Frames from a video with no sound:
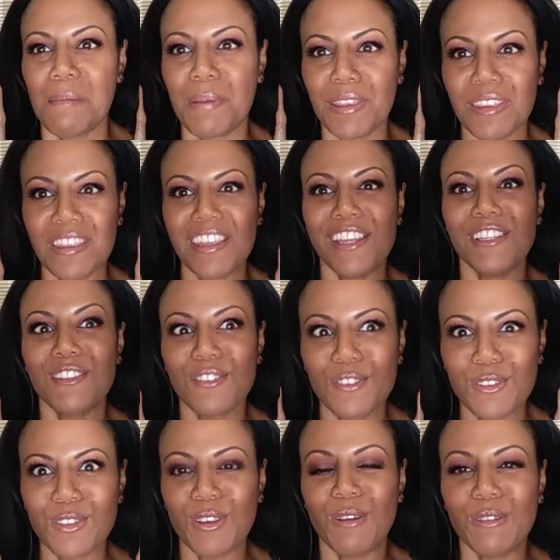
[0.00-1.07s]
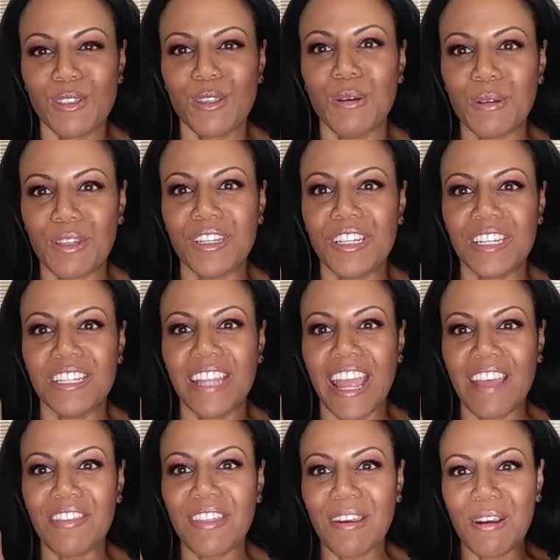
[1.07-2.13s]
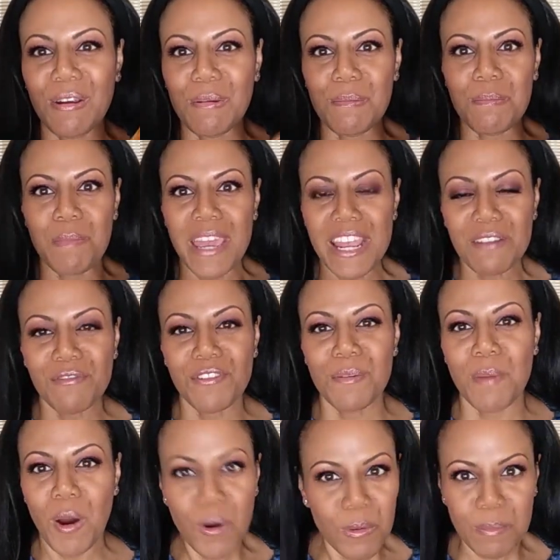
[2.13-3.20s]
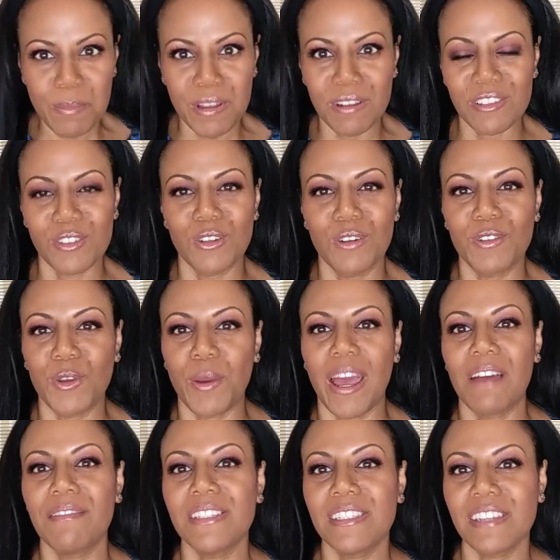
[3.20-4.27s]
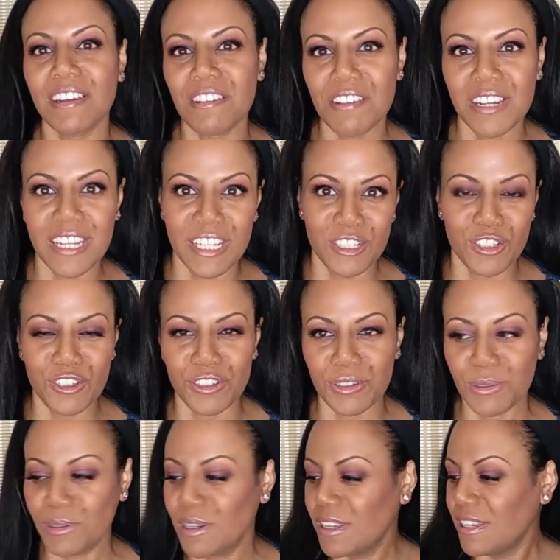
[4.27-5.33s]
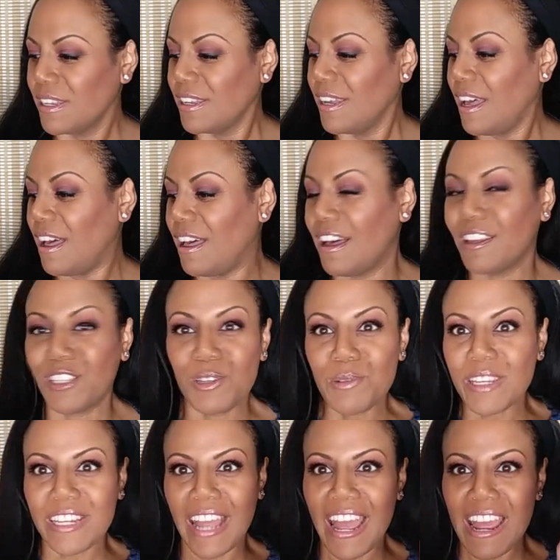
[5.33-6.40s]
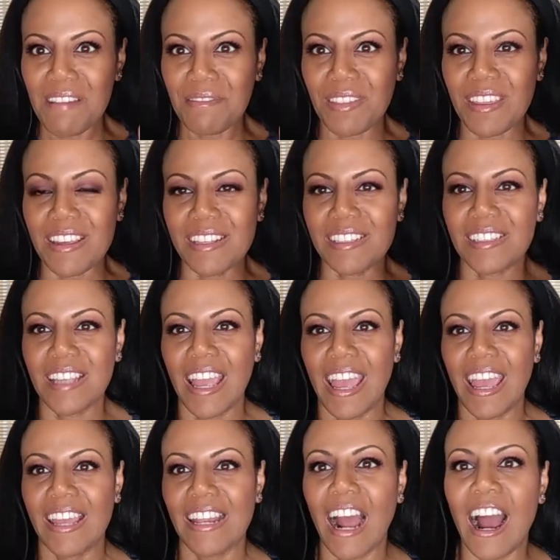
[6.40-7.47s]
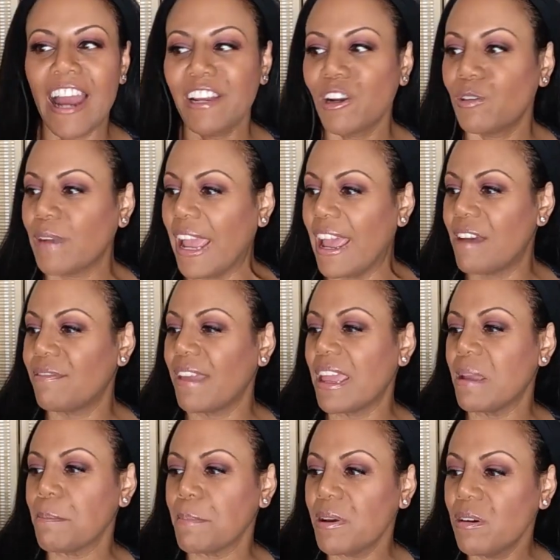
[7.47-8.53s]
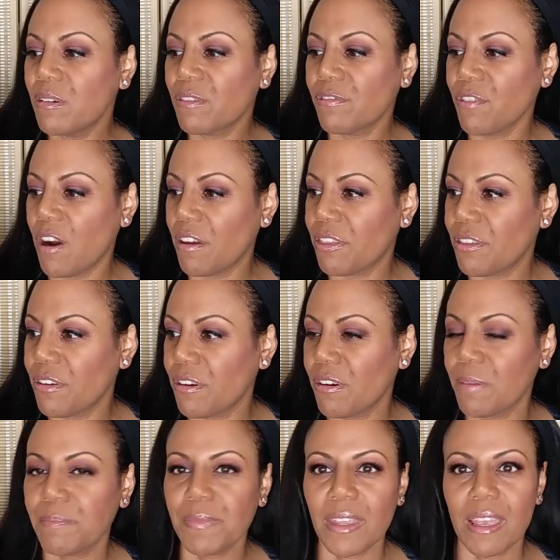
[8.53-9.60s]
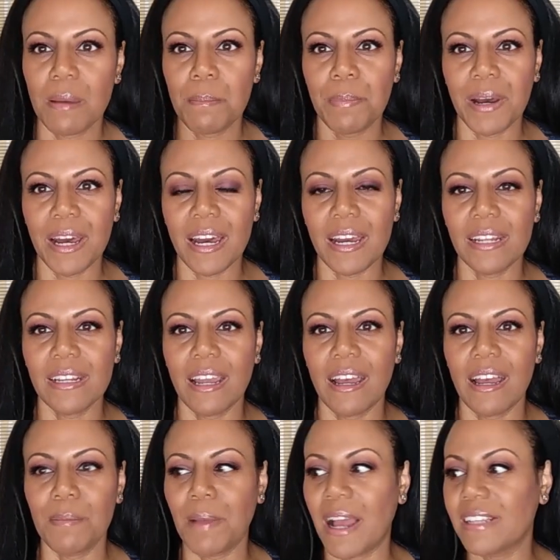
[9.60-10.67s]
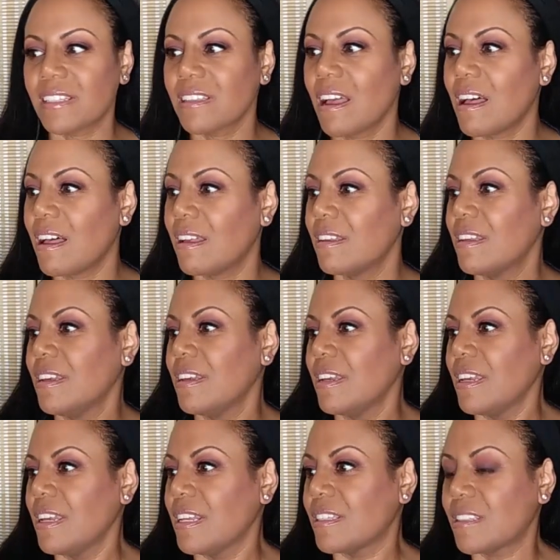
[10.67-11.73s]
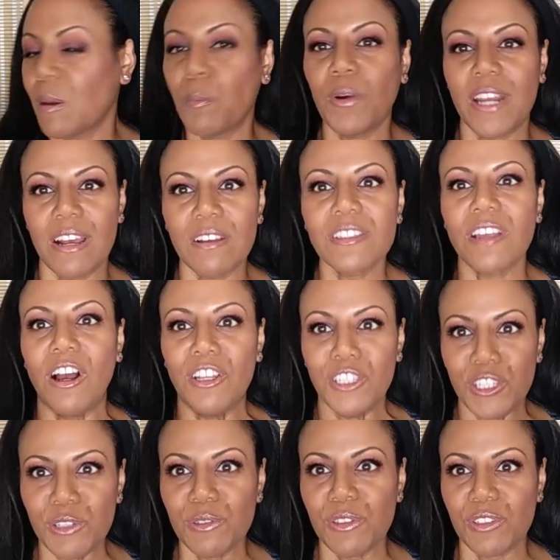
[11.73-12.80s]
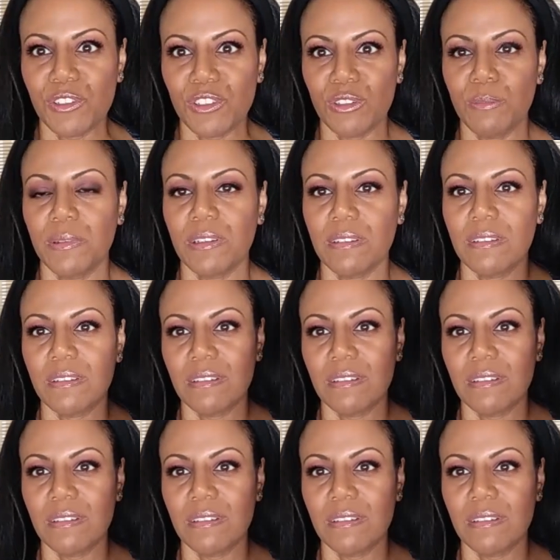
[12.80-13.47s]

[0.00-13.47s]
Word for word: But these are so, so good. And they're made from oat milk, so if you have a dairy issue, you can have these. And I don't have a milk frother, but I saw someone else on YouTube